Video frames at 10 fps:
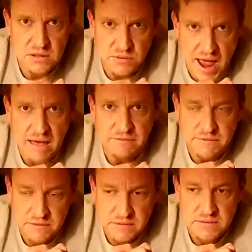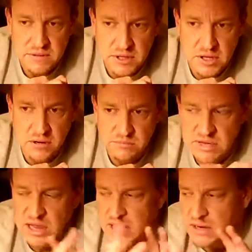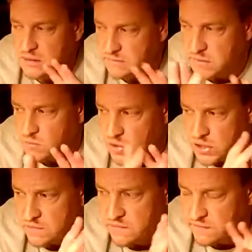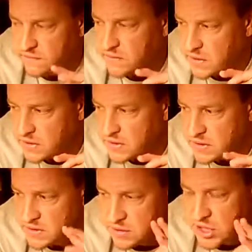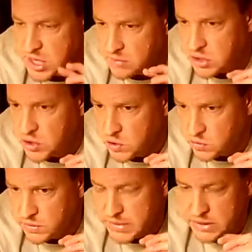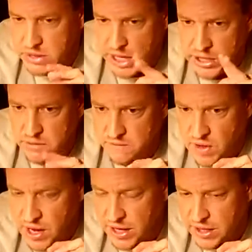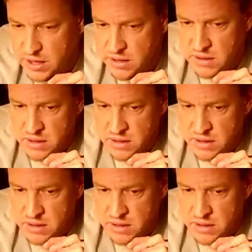craft. You know, it'd be like from where the Theory W would be like you're flying a